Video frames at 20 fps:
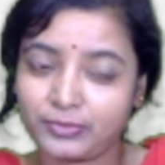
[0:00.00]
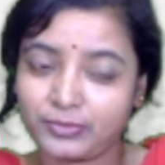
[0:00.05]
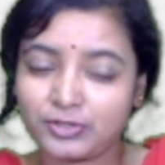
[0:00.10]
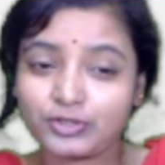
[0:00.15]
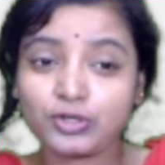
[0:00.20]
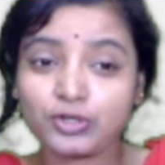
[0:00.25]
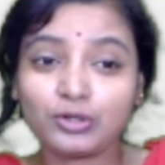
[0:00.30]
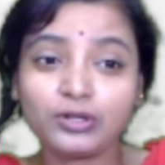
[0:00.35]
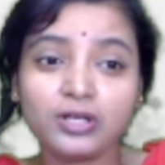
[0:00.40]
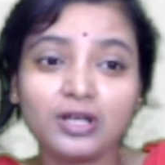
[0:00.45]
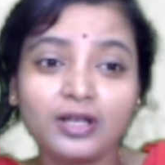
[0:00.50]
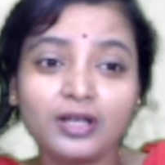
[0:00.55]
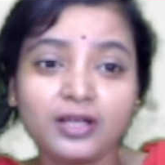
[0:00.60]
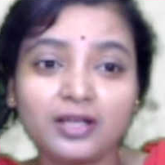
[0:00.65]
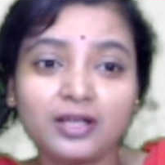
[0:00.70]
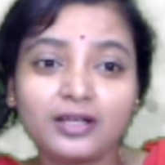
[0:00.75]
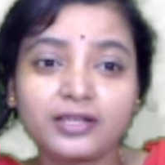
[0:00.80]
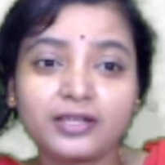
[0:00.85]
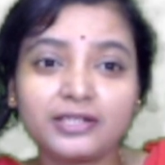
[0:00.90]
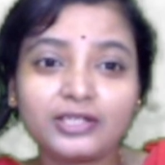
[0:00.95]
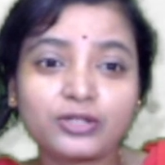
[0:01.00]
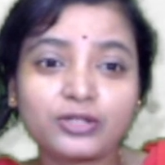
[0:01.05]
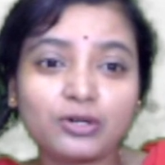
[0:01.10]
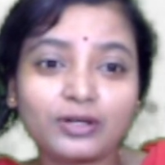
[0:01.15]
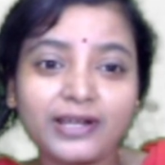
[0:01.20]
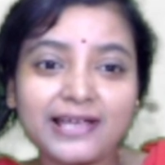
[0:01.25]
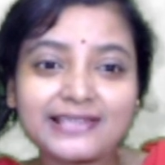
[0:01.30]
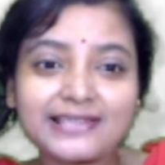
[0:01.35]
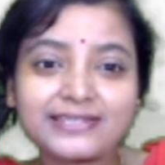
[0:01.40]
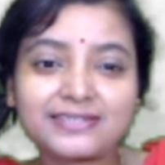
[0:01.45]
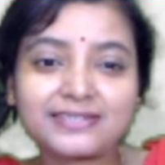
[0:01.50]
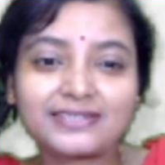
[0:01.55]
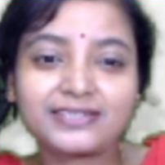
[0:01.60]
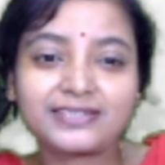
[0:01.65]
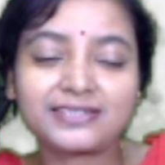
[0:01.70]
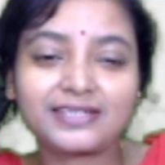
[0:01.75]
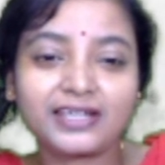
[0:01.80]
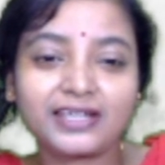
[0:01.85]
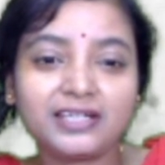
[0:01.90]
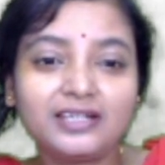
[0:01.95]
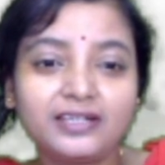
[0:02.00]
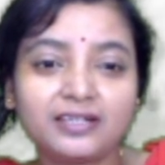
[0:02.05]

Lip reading: So Nicholas cheated